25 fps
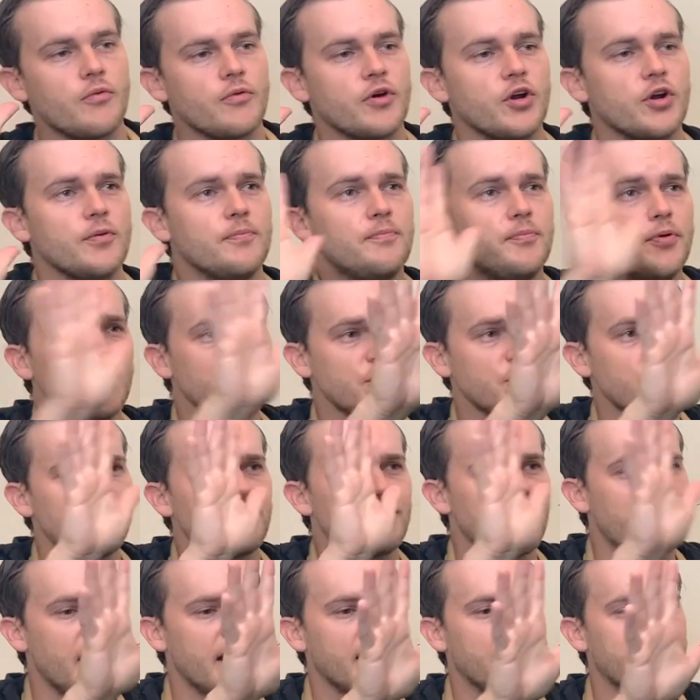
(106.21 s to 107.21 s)
We're going to push it
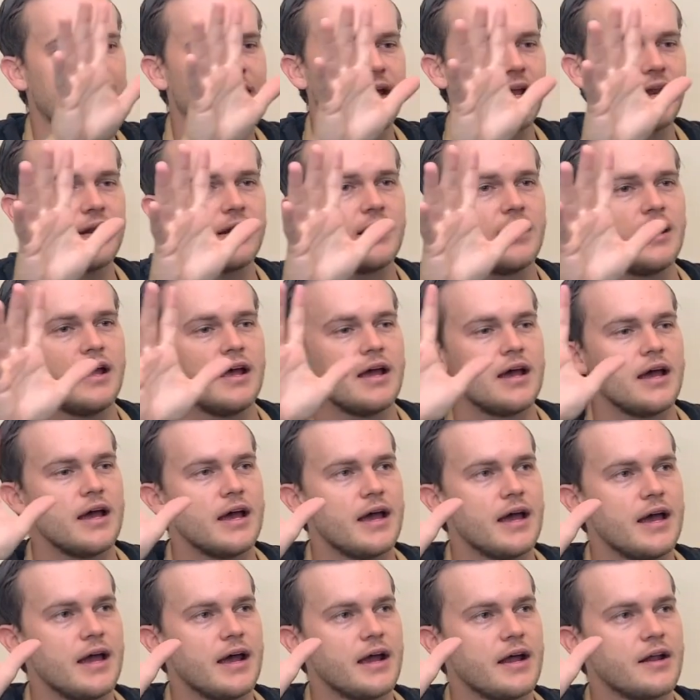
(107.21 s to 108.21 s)
back in
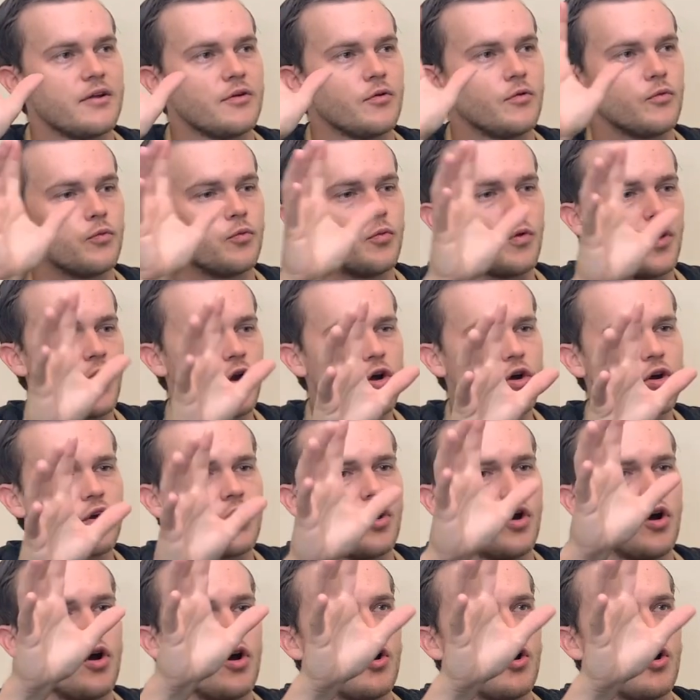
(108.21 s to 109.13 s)
and work